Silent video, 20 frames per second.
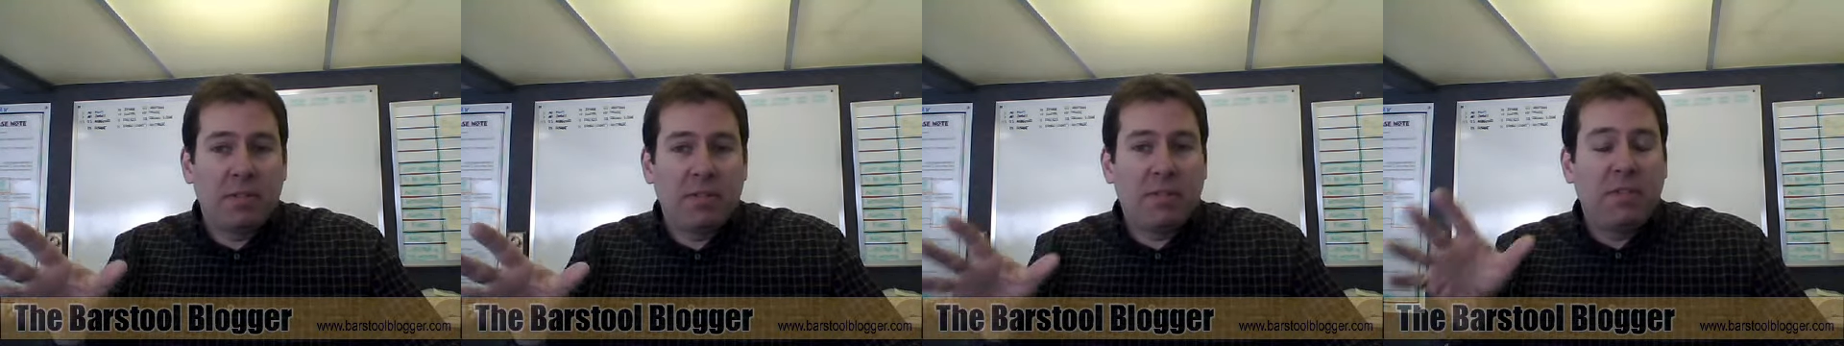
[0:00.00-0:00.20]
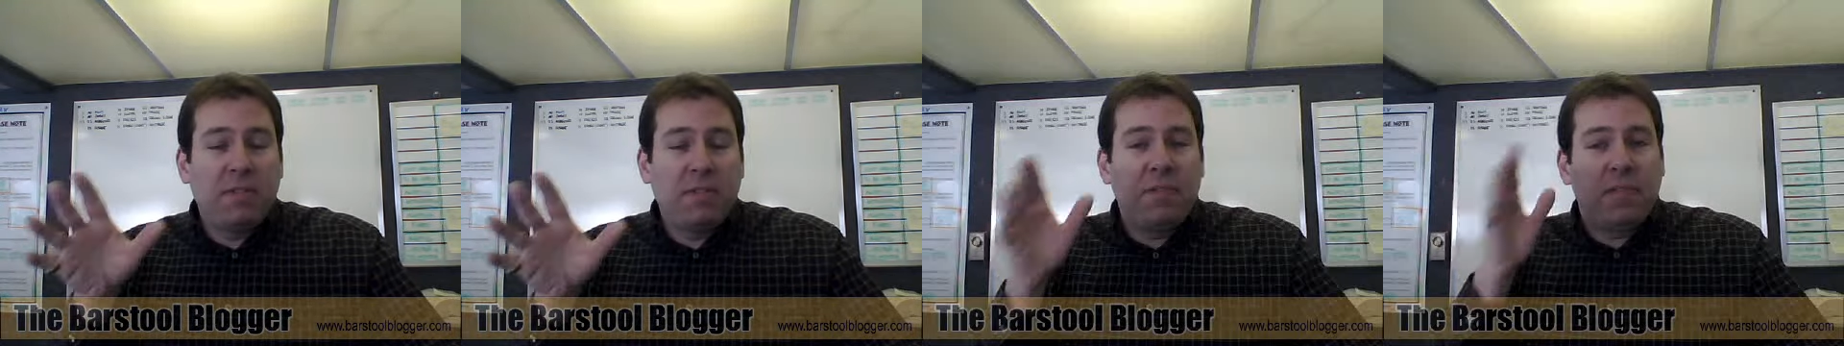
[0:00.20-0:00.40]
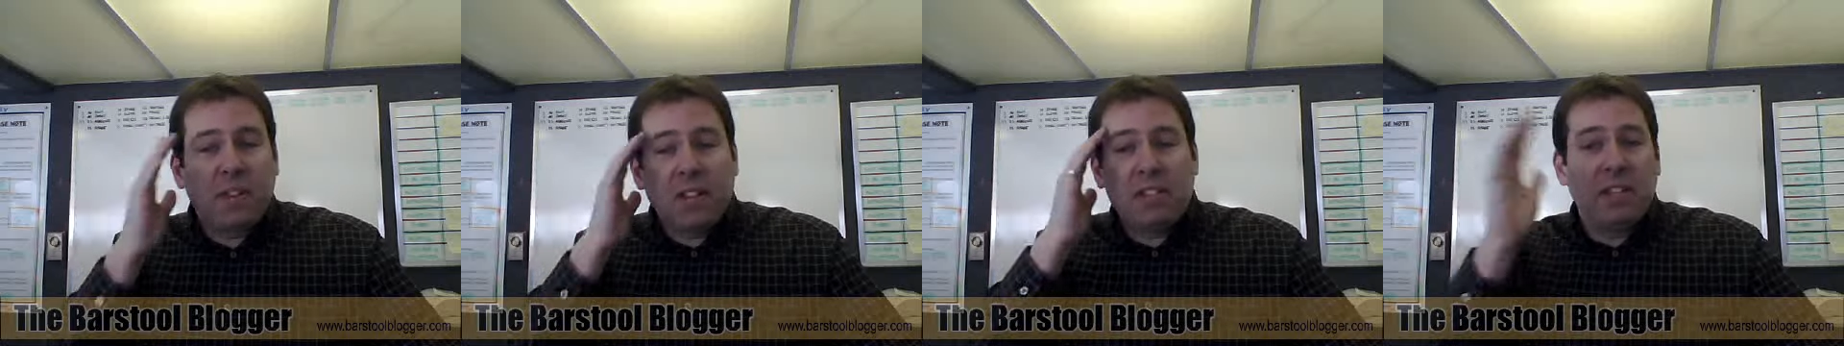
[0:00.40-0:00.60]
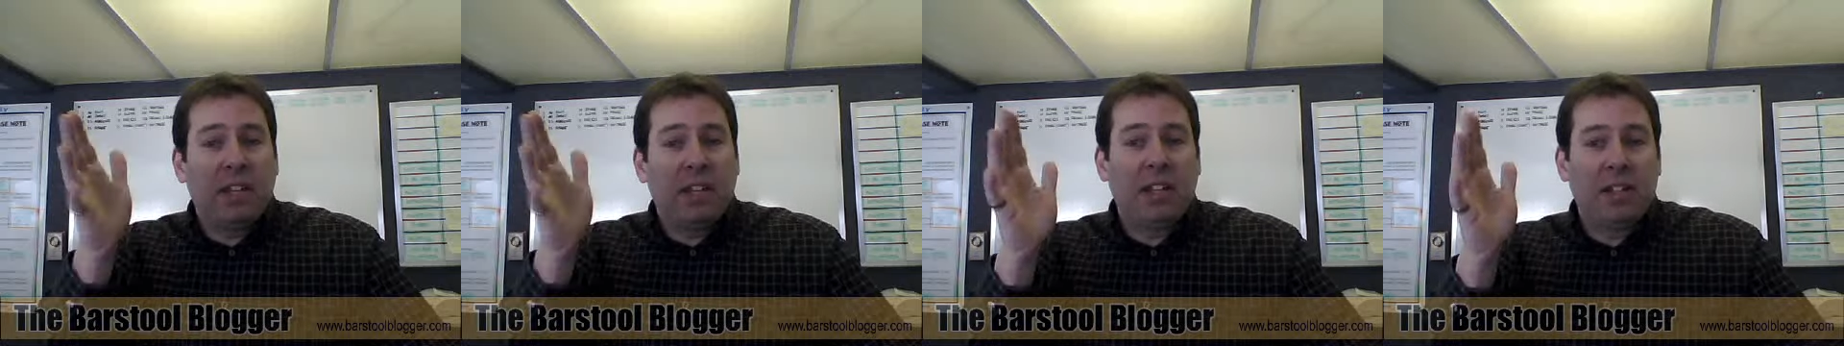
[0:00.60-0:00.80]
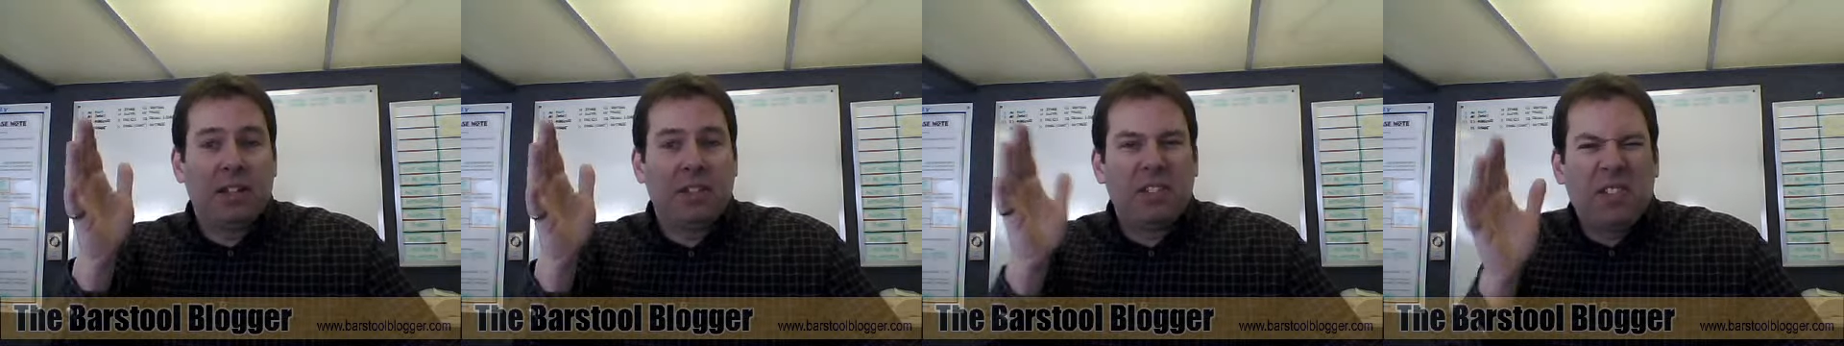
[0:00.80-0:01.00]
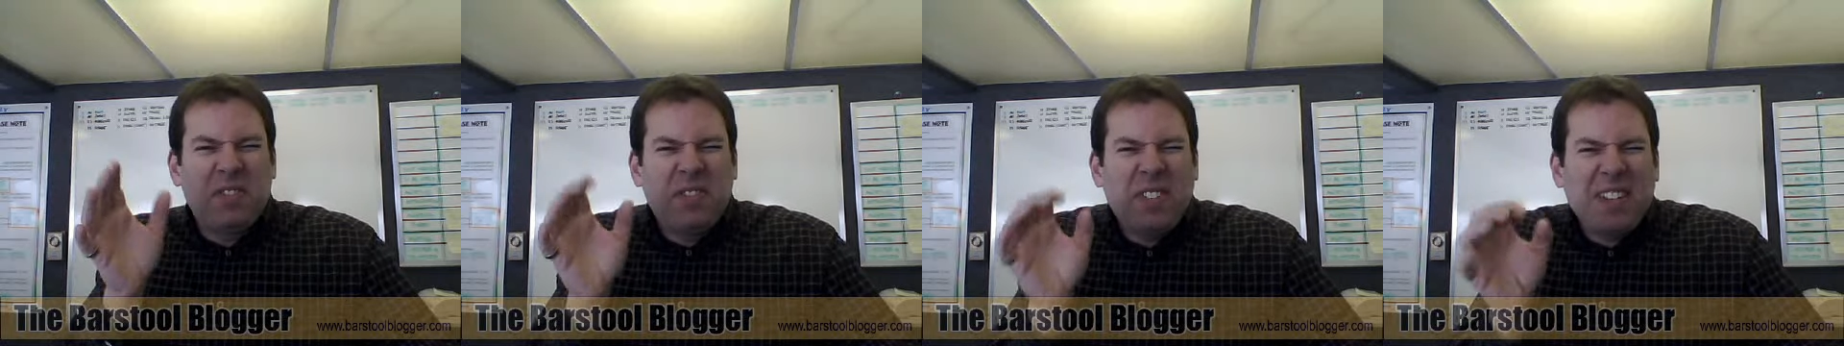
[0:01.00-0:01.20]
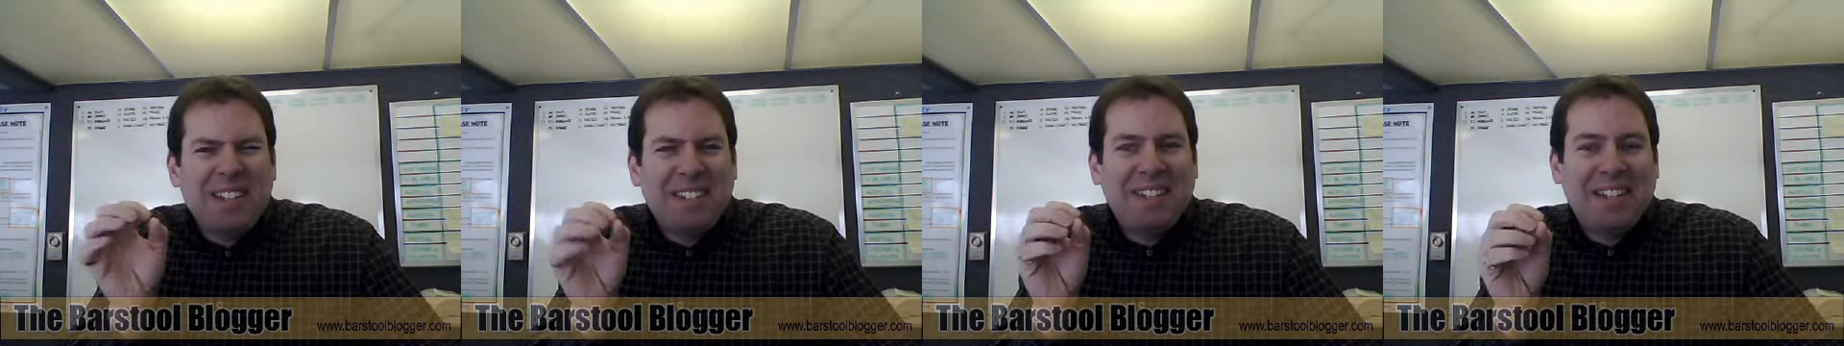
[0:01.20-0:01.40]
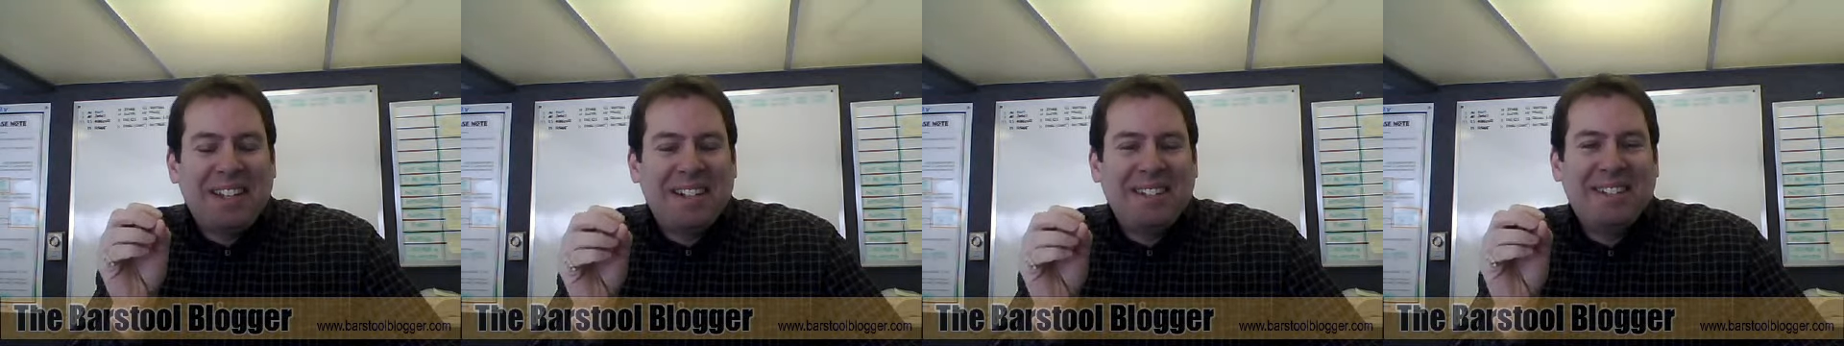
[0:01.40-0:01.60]
fixated, just
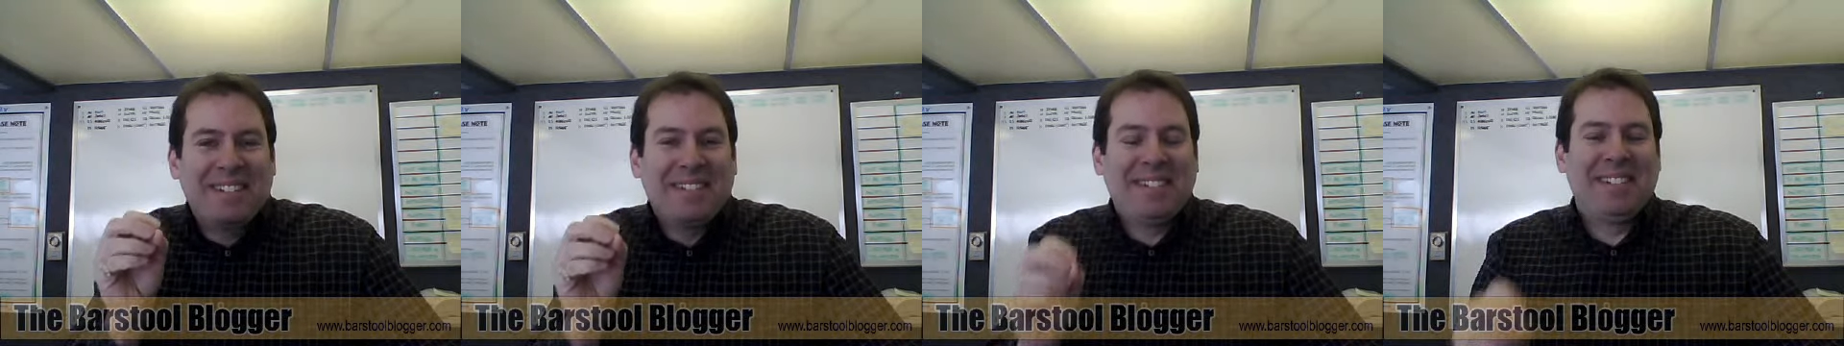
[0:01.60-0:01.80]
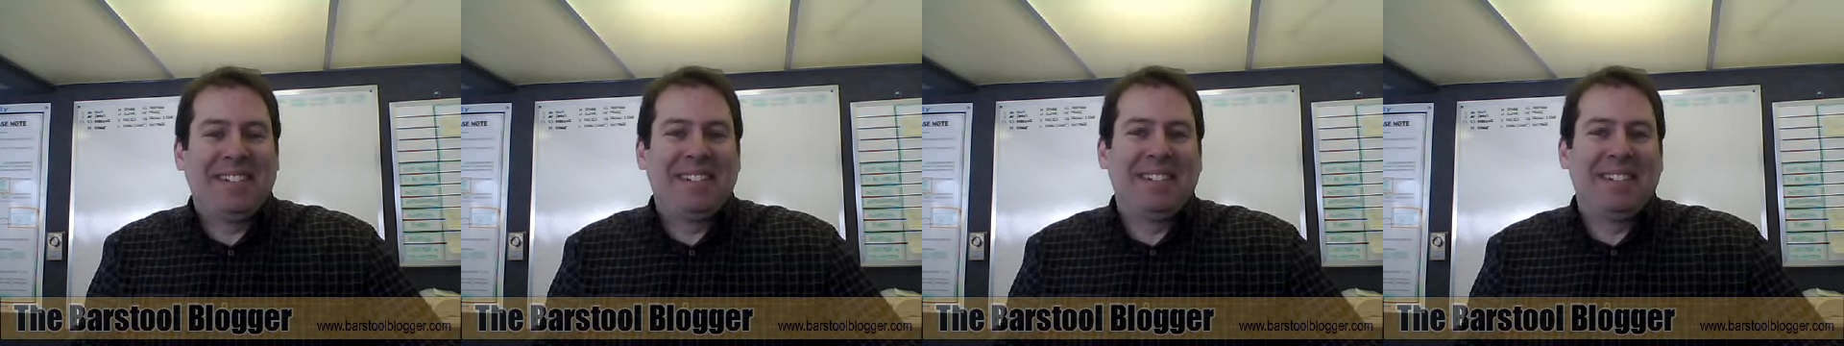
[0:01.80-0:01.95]
fixated on